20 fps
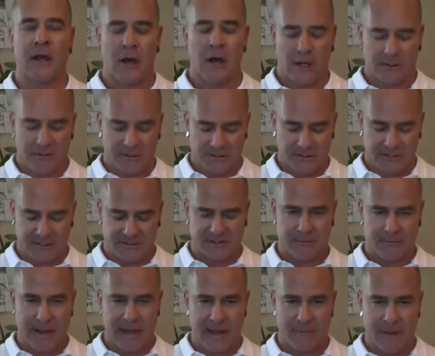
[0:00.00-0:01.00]
I'll just
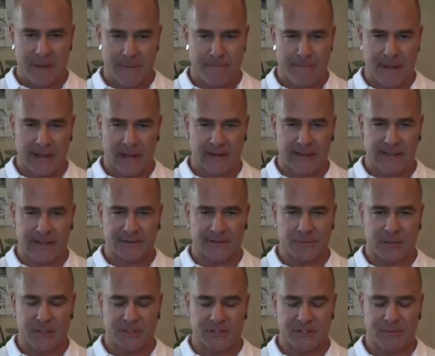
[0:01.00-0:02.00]
expand my belly as
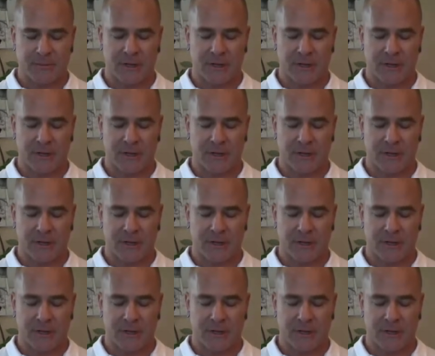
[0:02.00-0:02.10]
much as